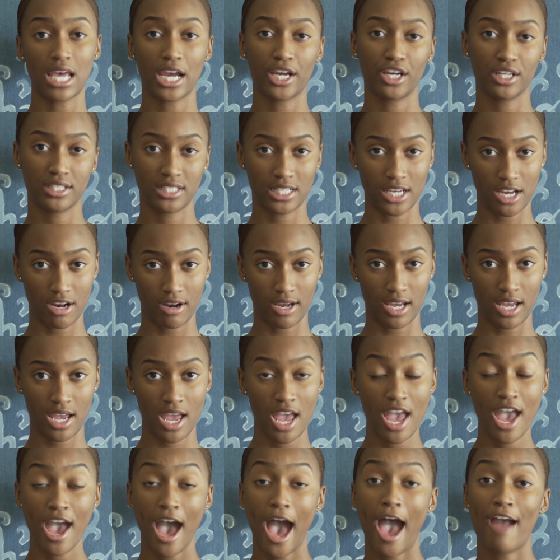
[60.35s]

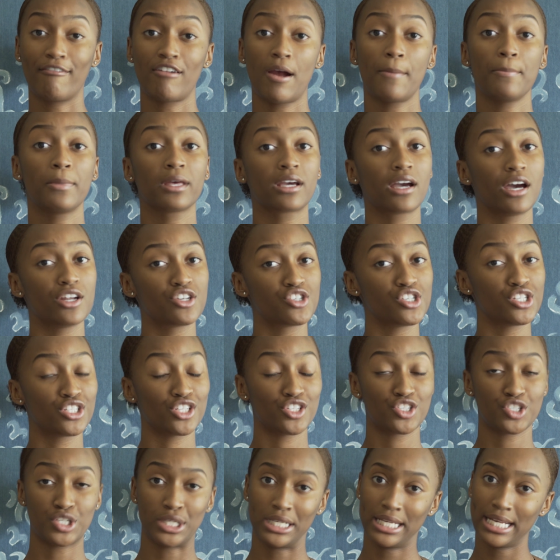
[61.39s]
secretary. I rep the
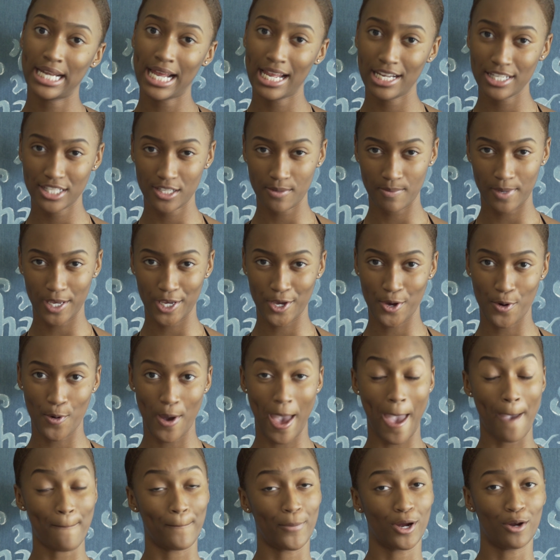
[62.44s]
countries of Trinidad and
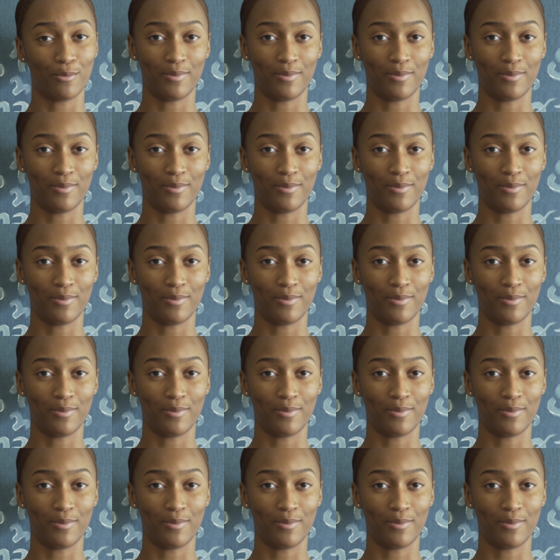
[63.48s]
Tobago and